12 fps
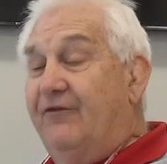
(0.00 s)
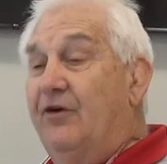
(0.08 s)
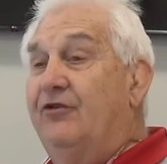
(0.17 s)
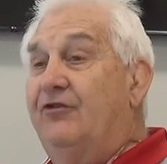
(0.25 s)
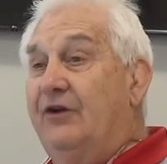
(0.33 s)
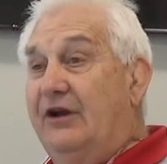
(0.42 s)

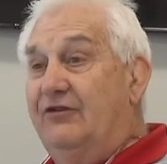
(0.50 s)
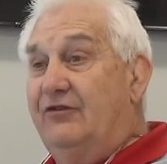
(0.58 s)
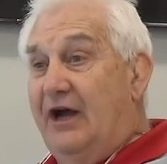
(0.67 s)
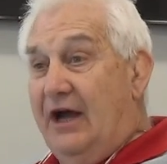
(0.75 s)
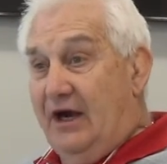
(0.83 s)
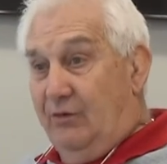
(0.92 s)
first 6
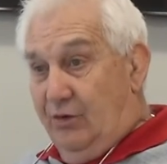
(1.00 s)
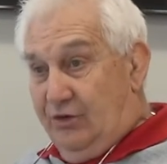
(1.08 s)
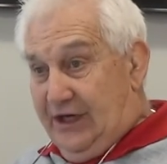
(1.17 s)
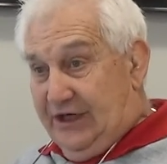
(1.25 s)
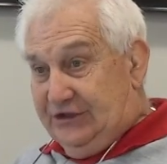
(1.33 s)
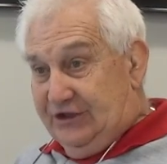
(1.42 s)
tire
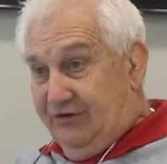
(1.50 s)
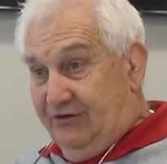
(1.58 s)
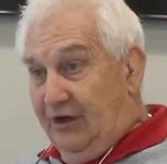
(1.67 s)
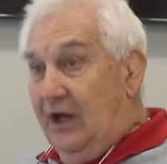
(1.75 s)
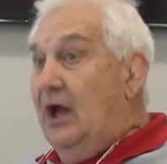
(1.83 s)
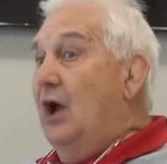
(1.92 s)

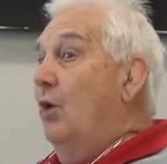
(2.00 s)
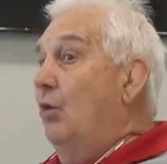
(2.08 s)
rotations,